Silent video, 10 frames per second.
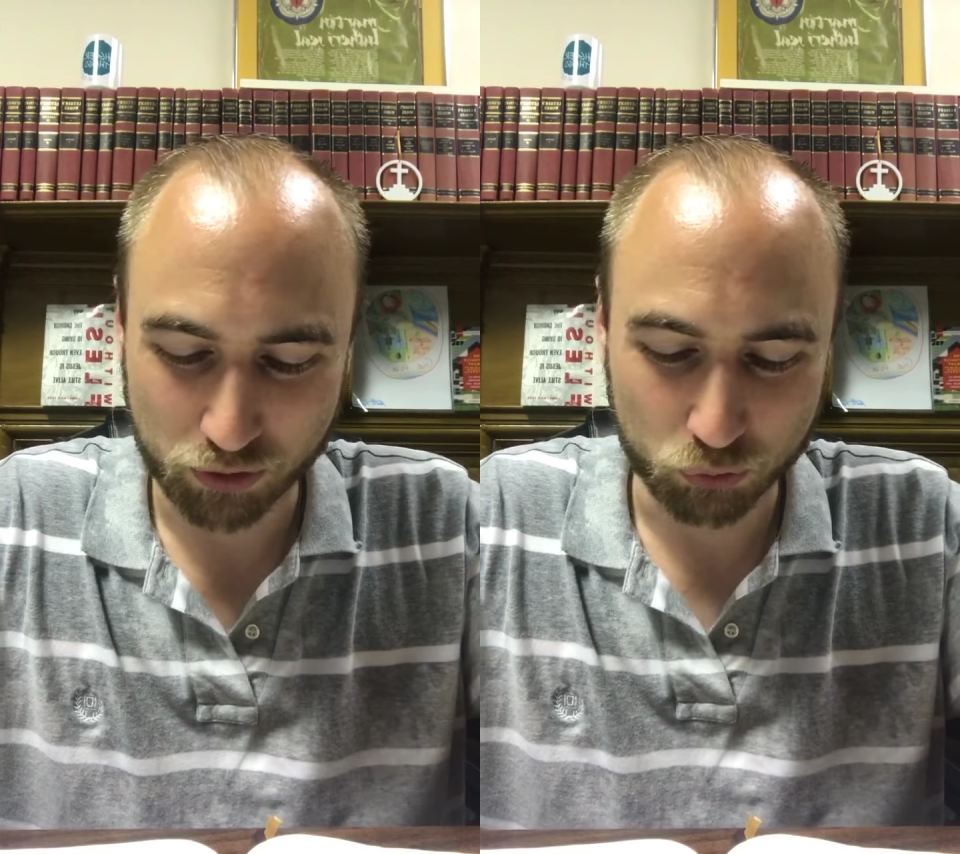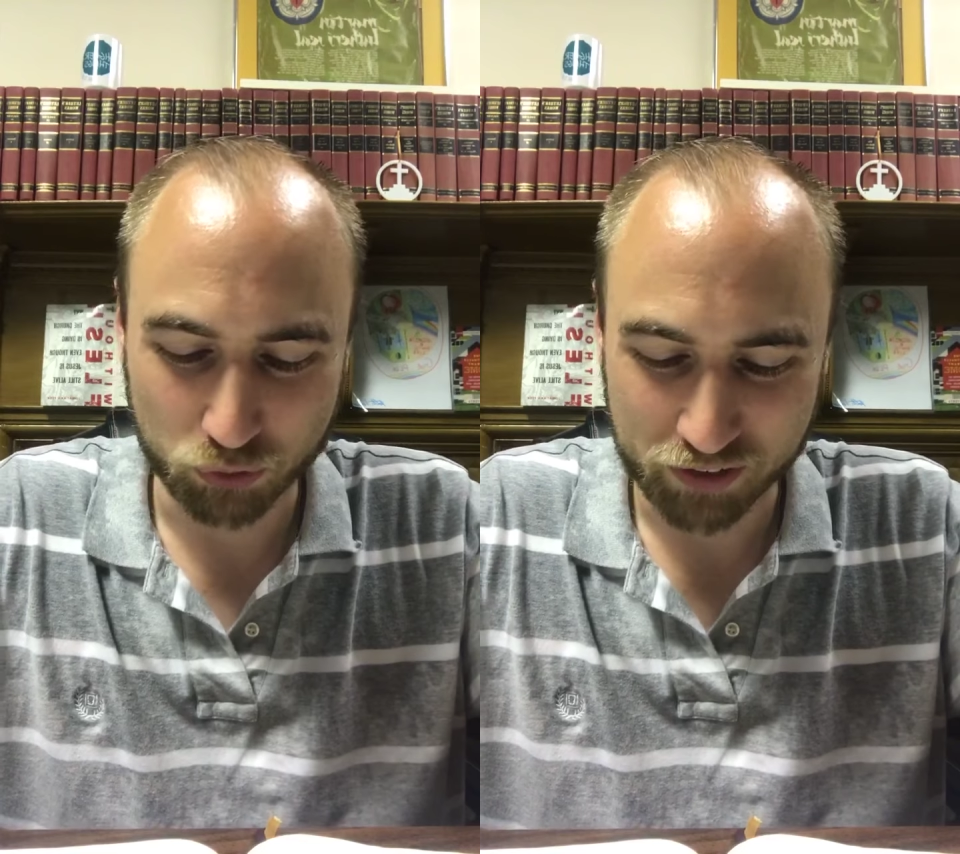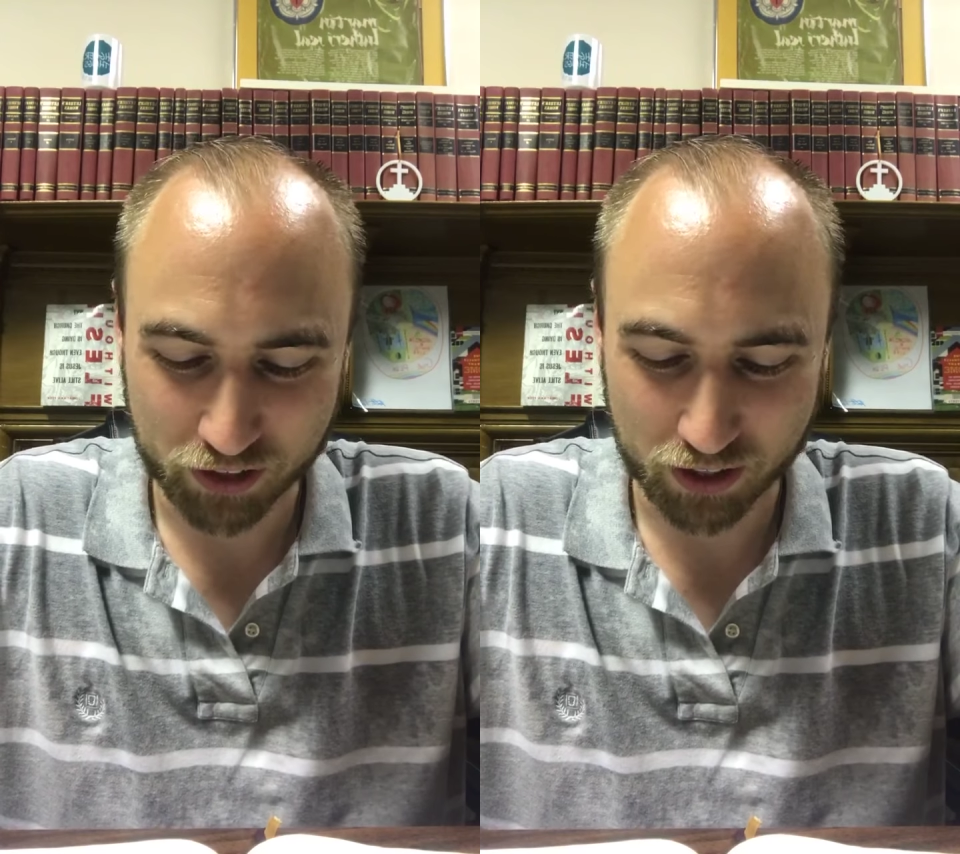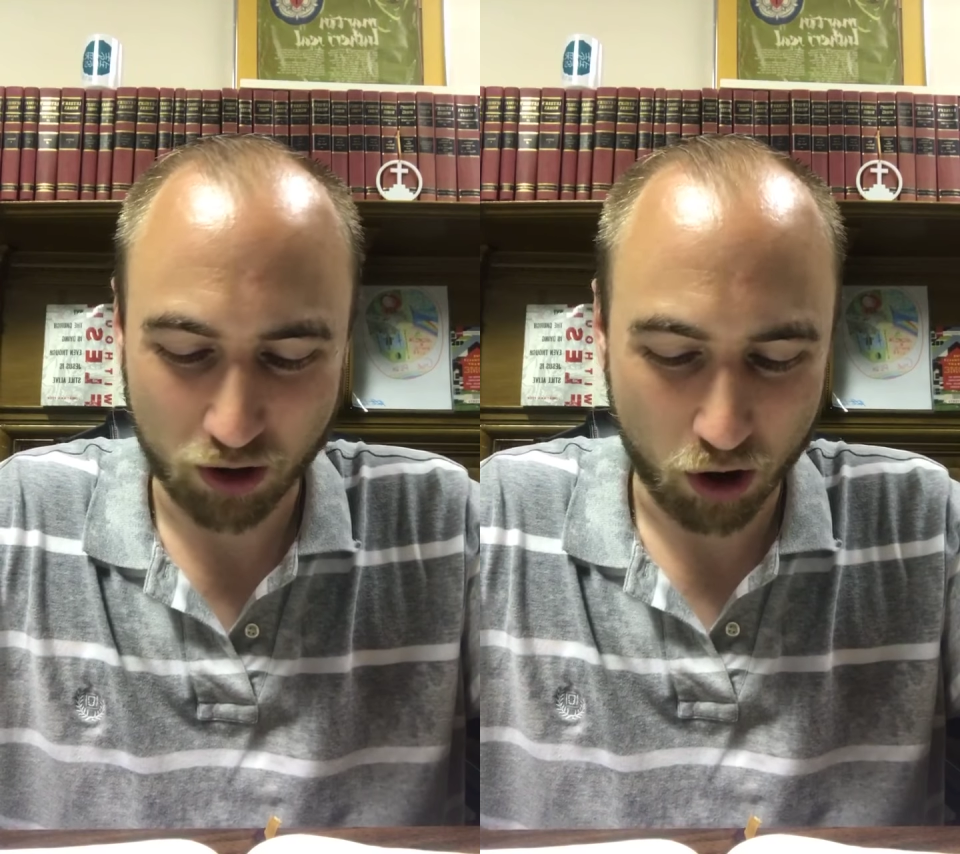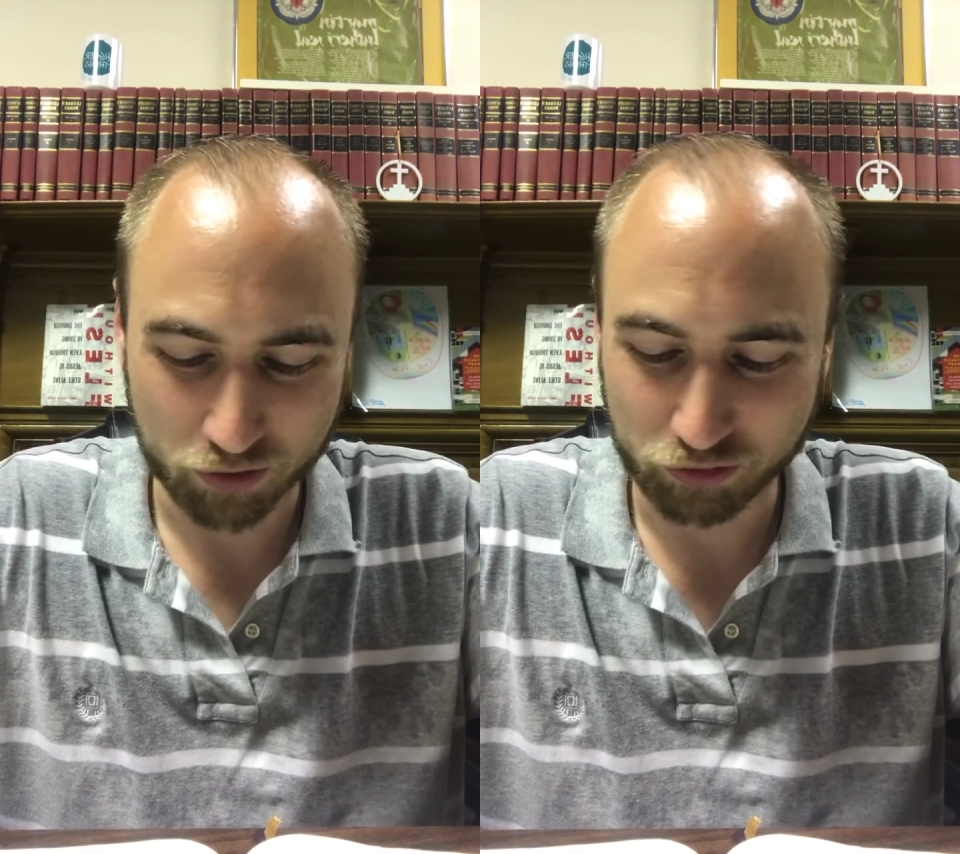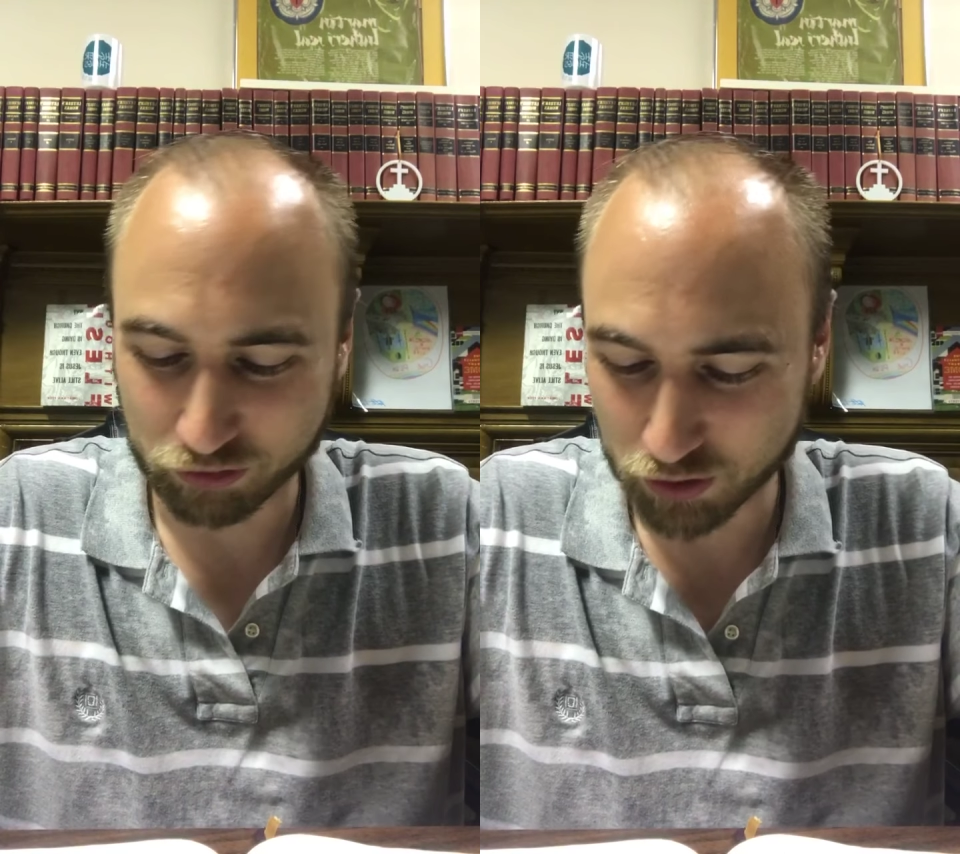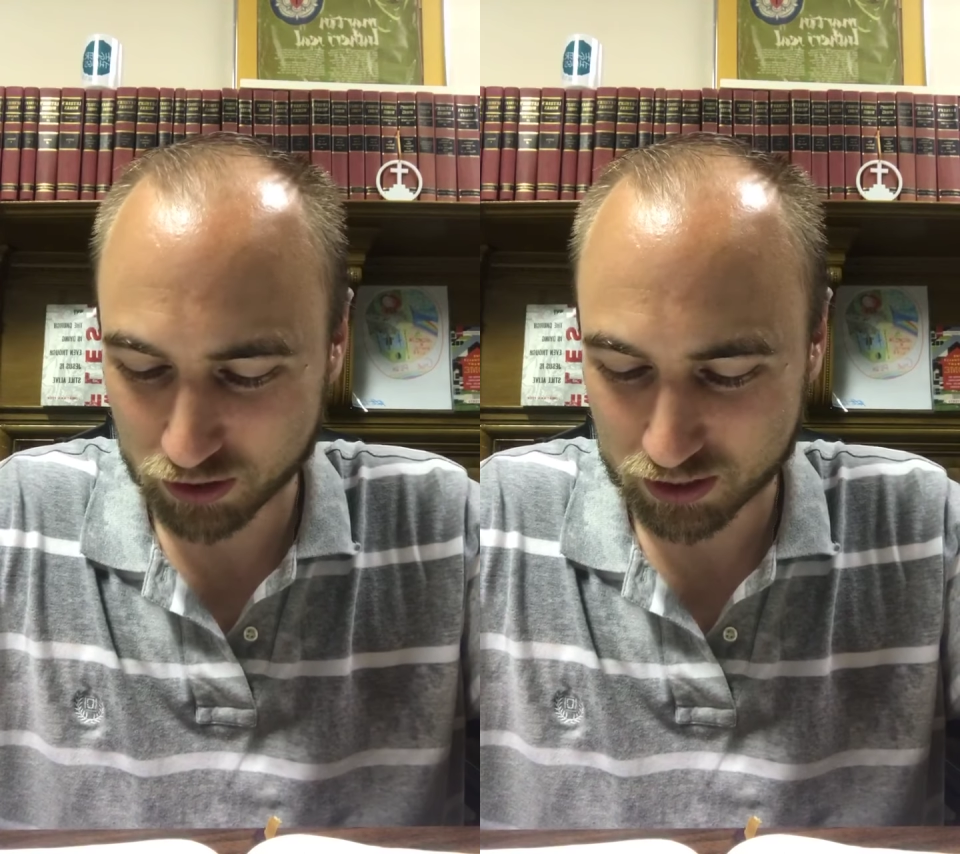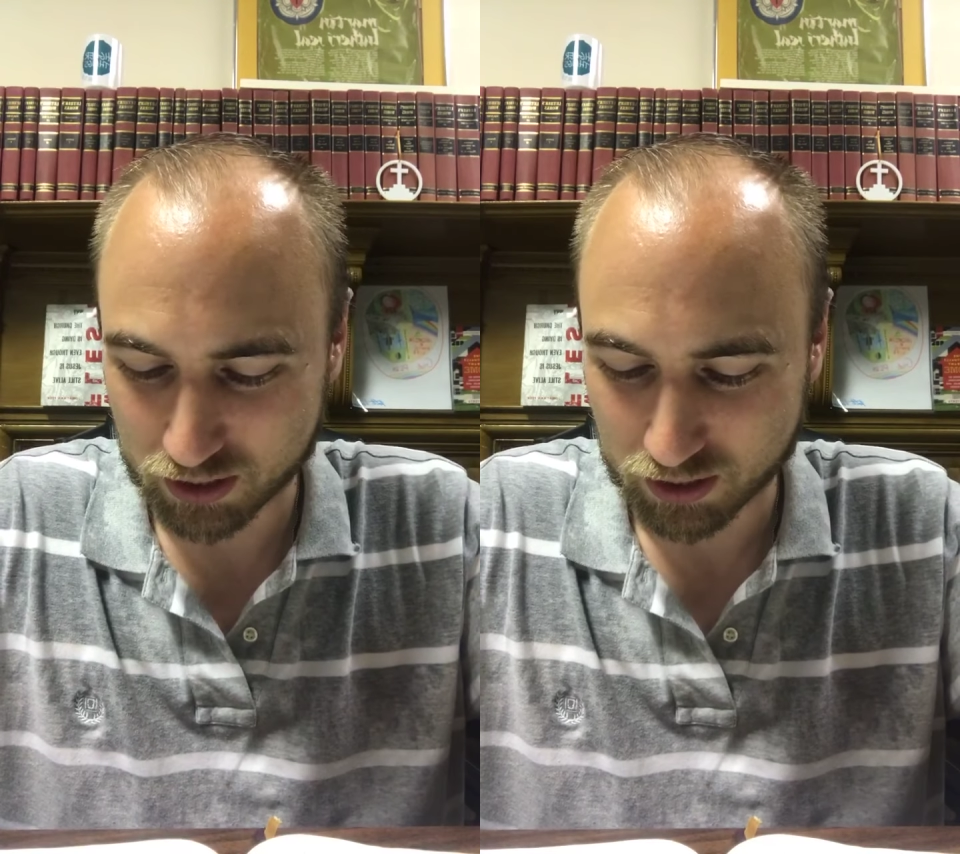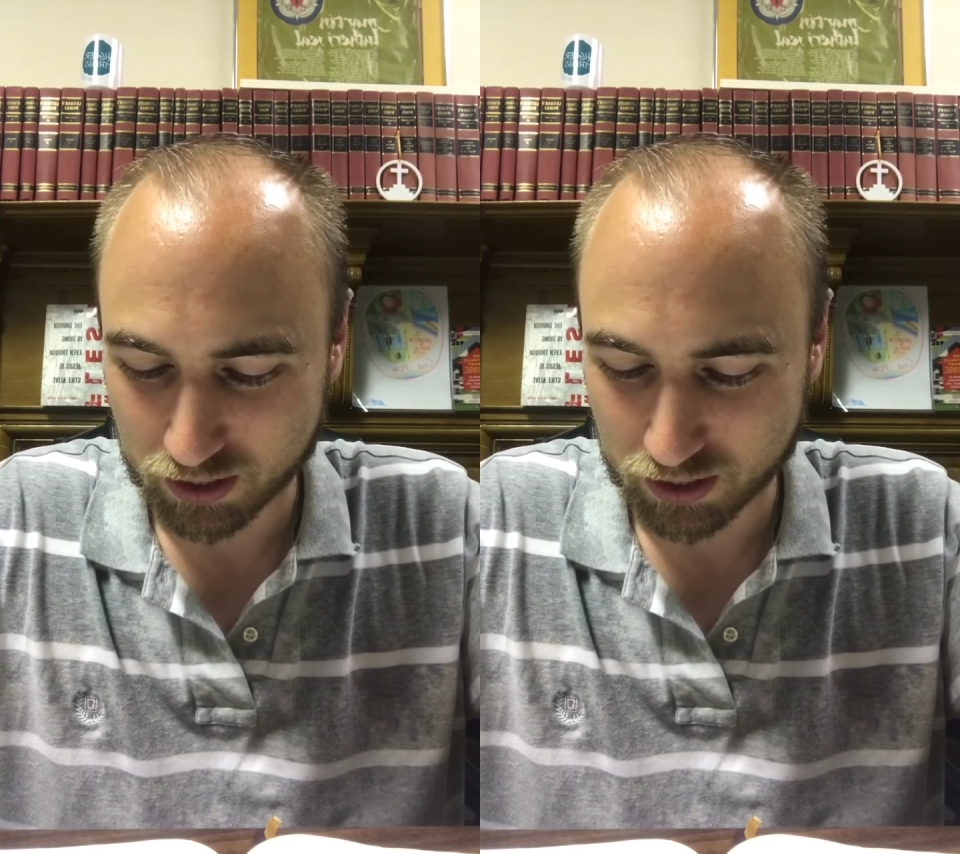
the river on foot.